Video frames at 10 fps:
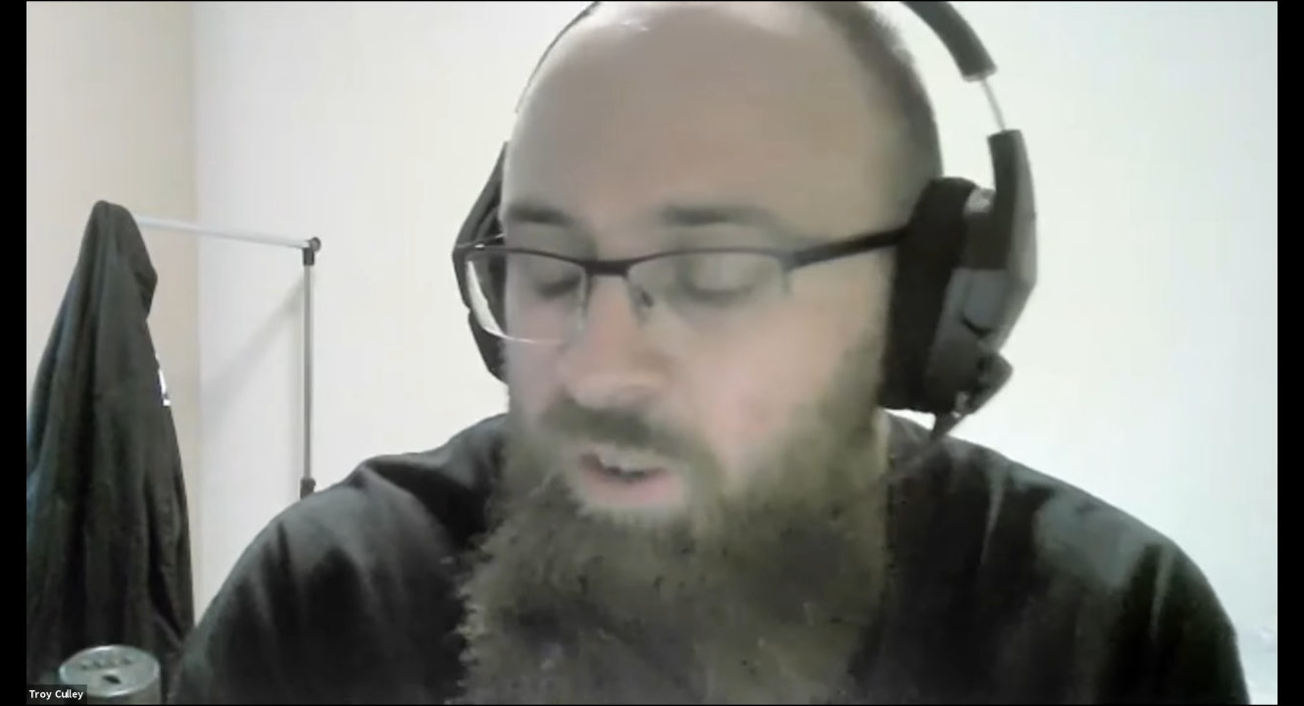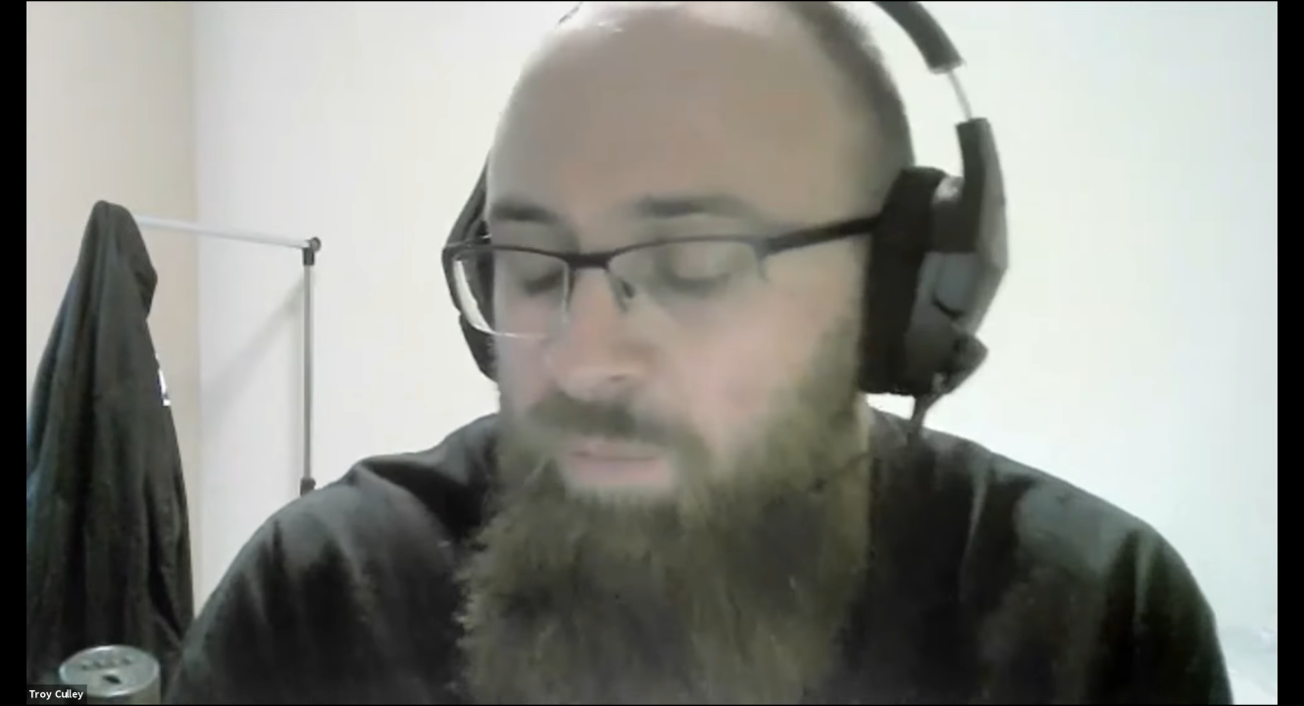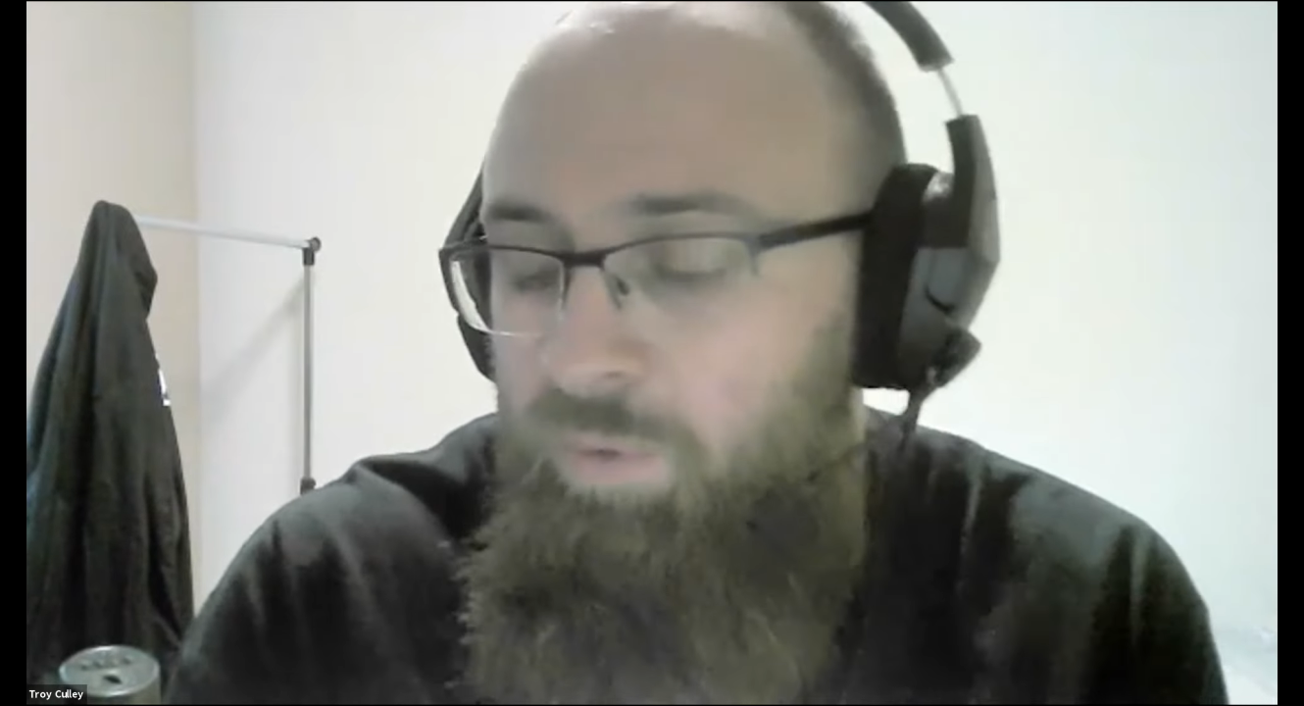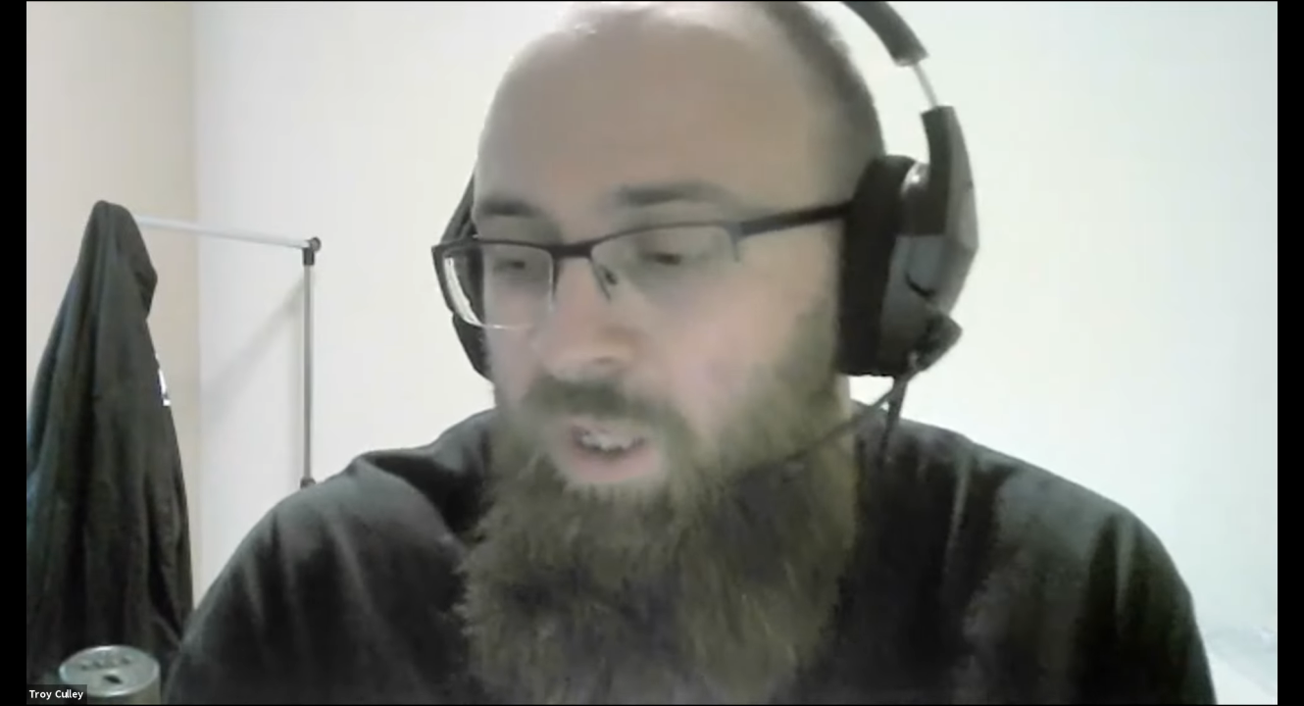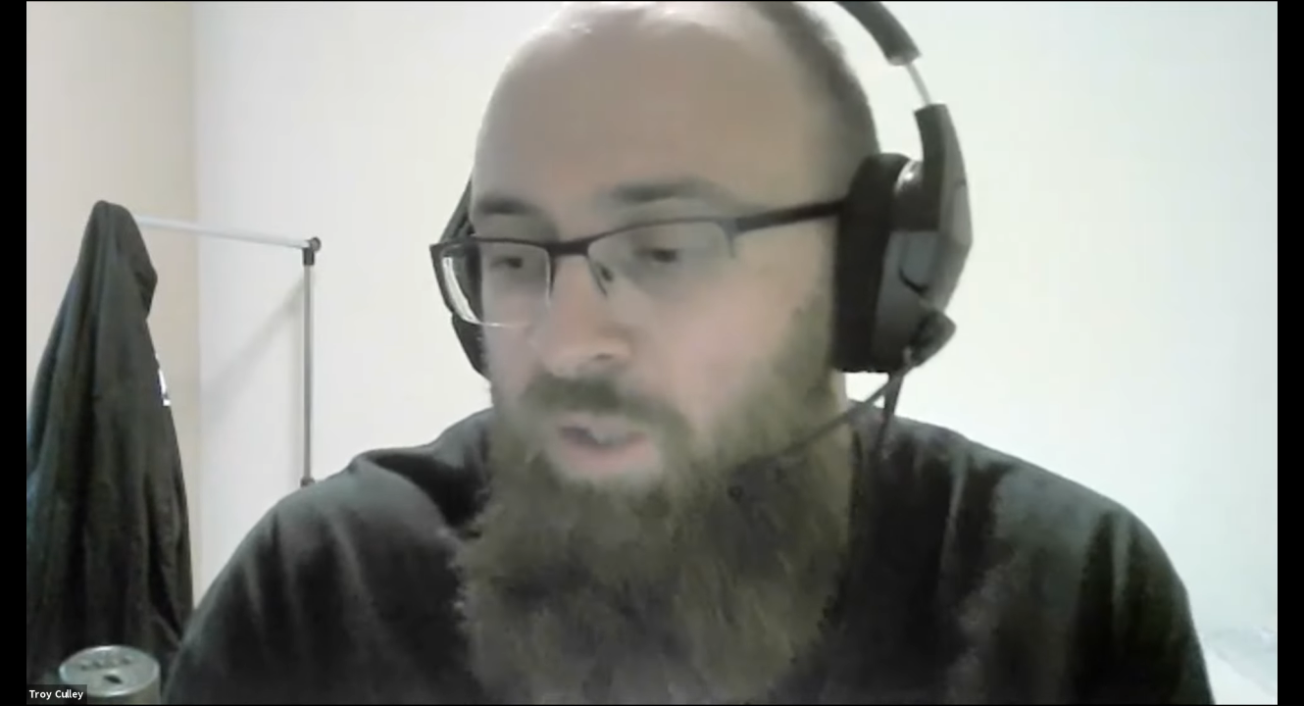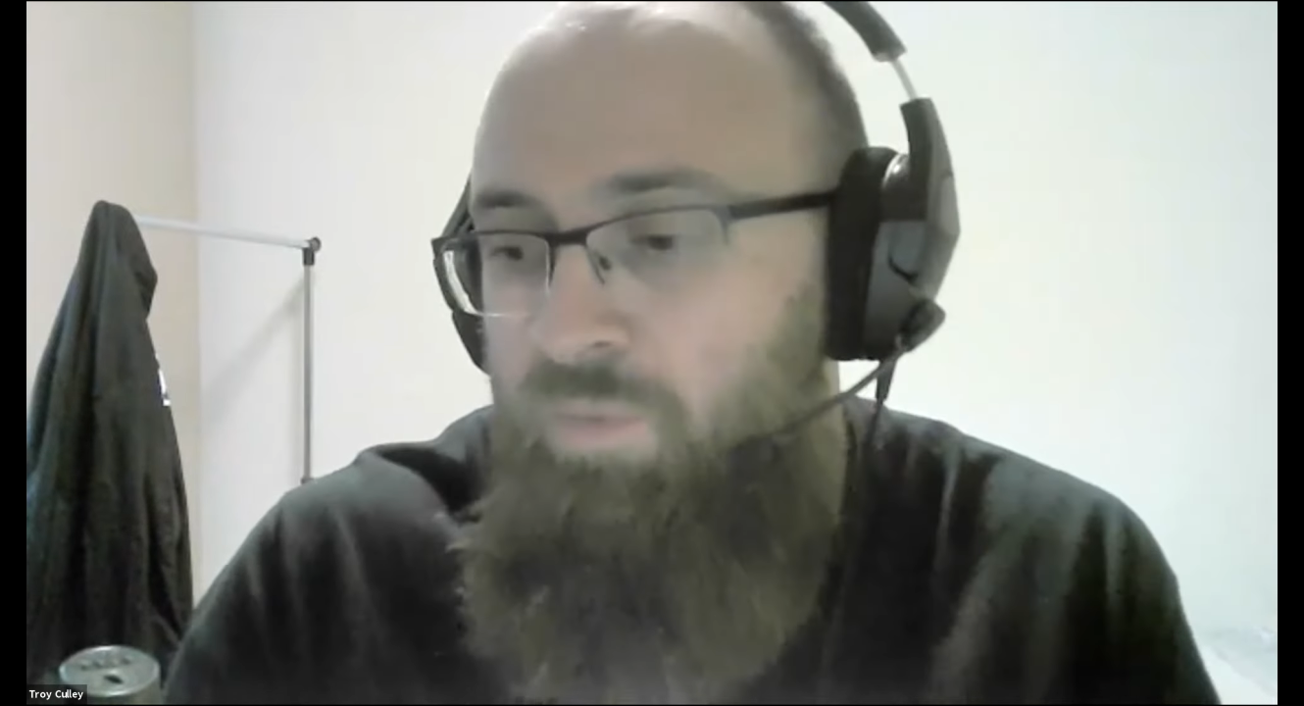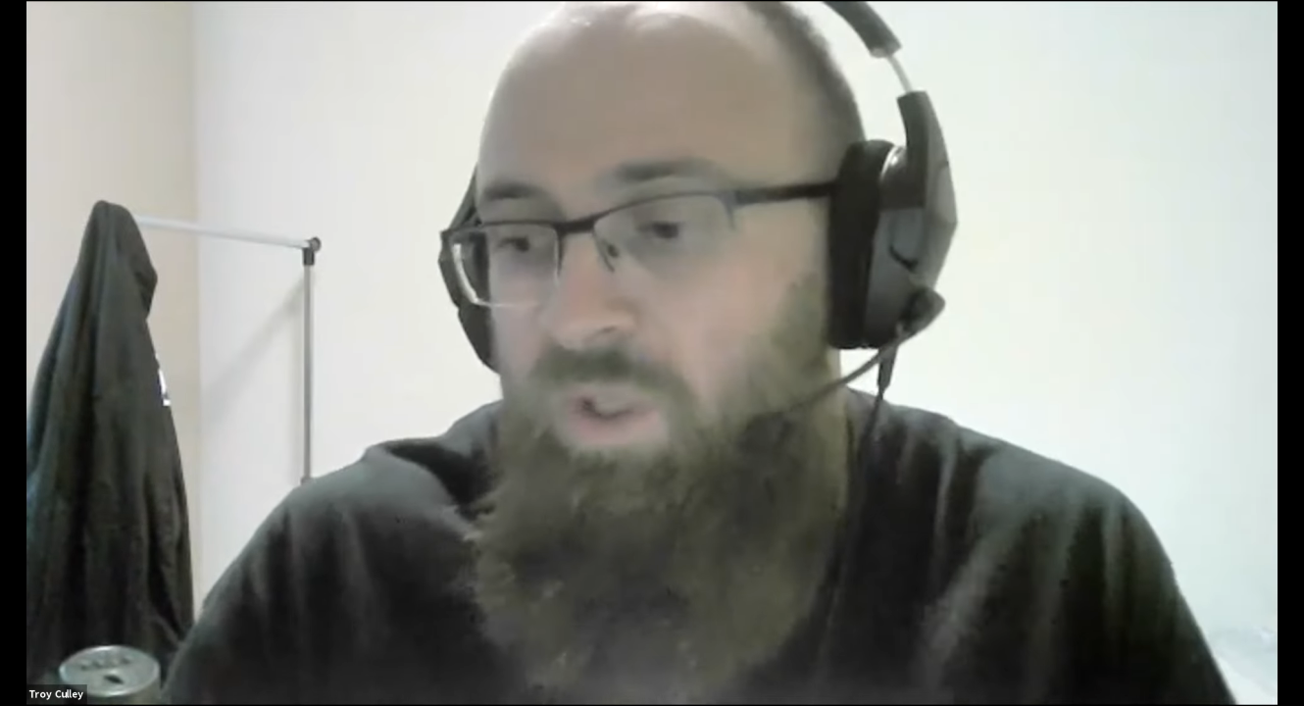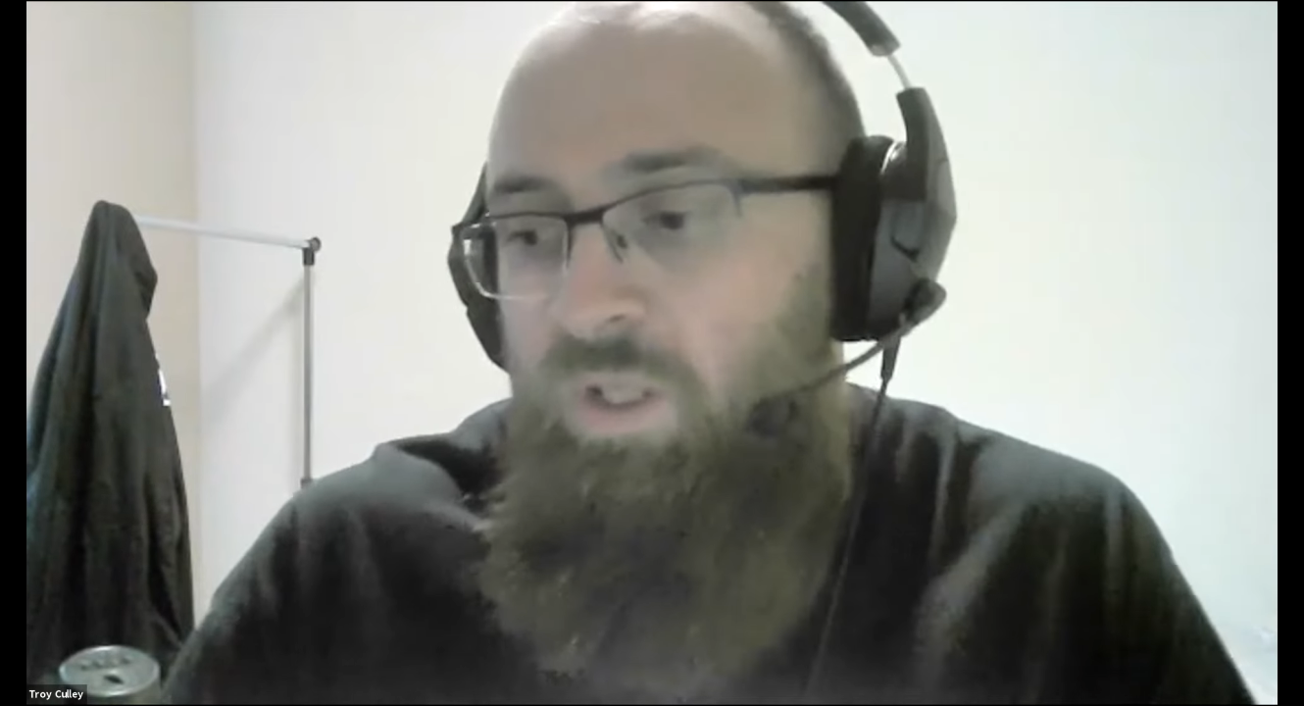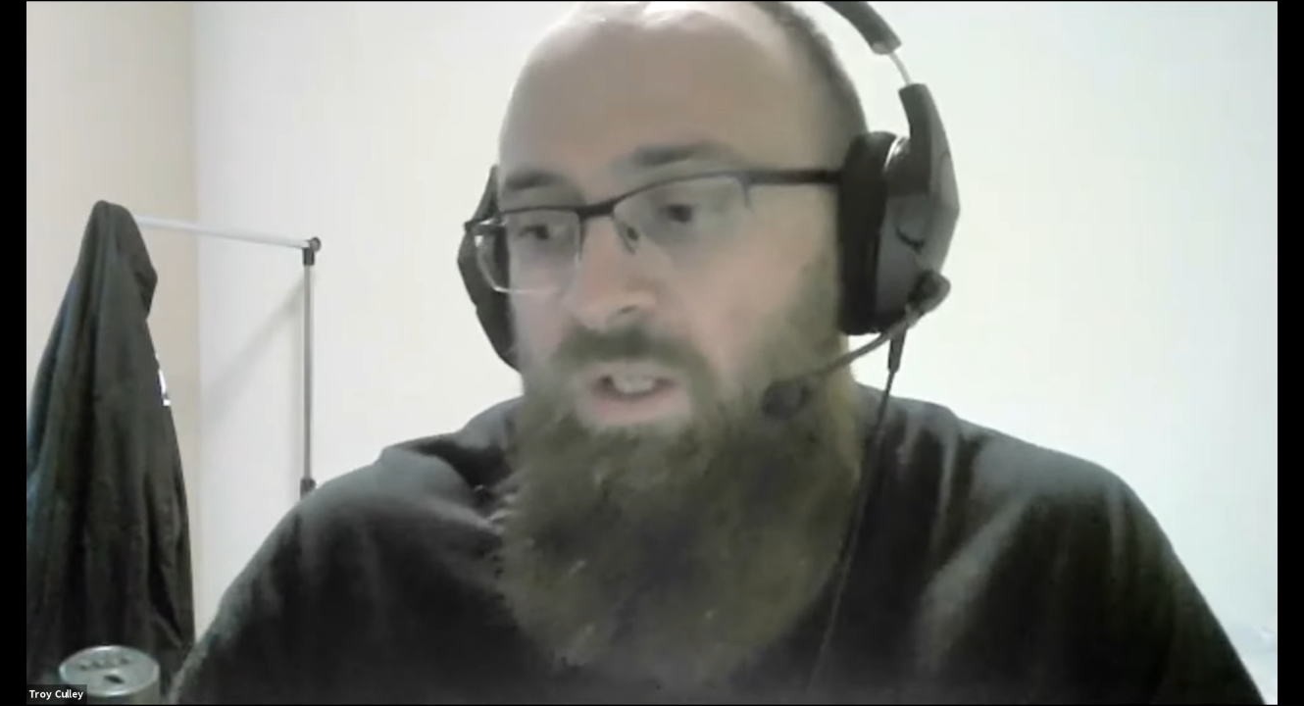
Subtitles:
cup game.